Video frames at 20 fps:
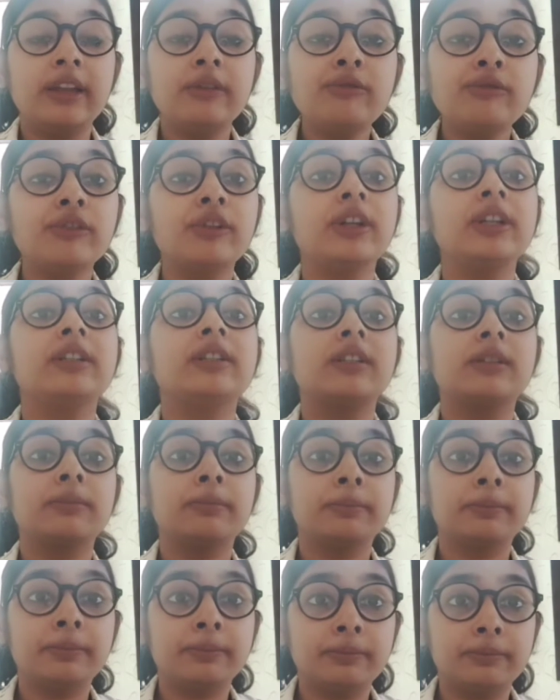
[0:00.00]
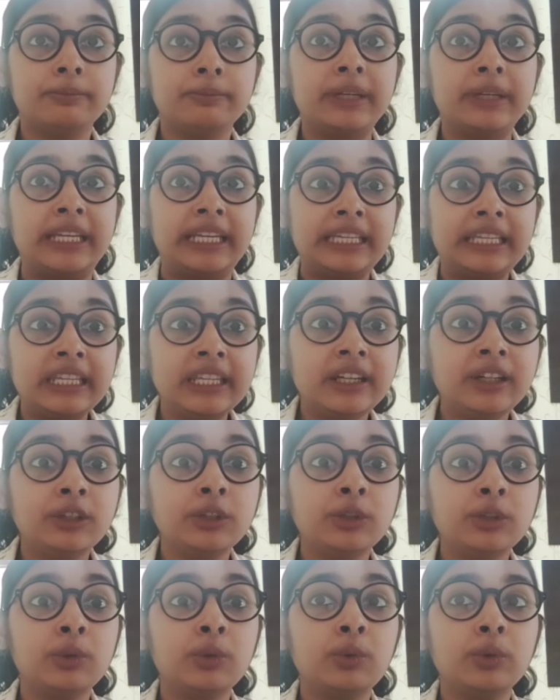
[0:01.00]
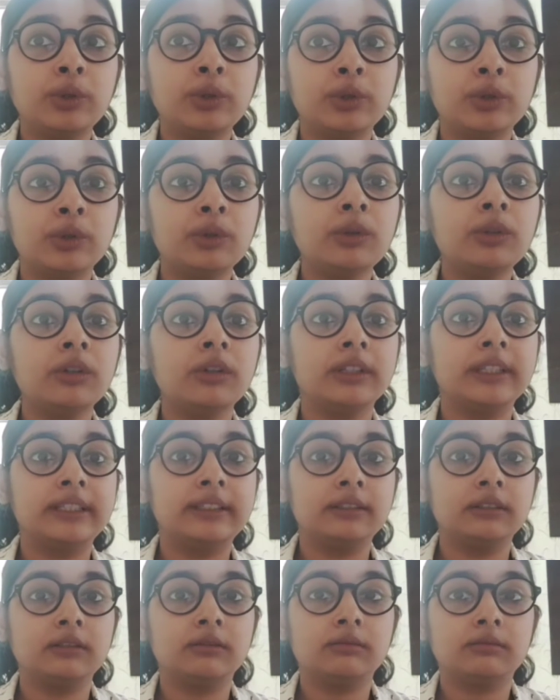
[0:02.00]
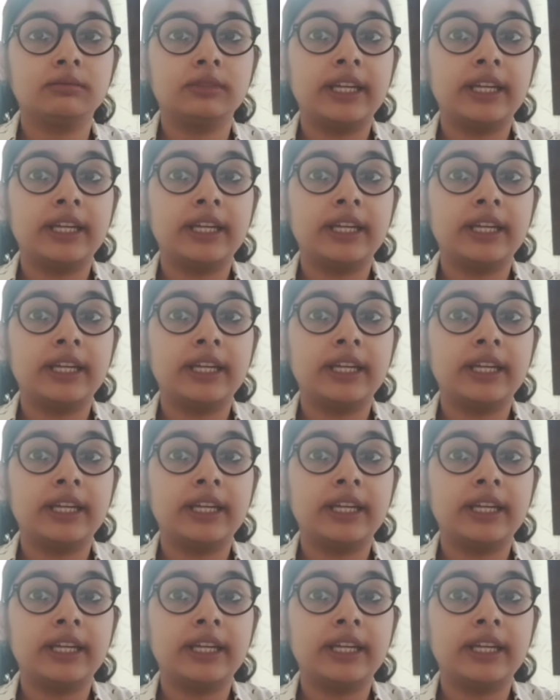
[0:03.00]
If it's beginning to, you know,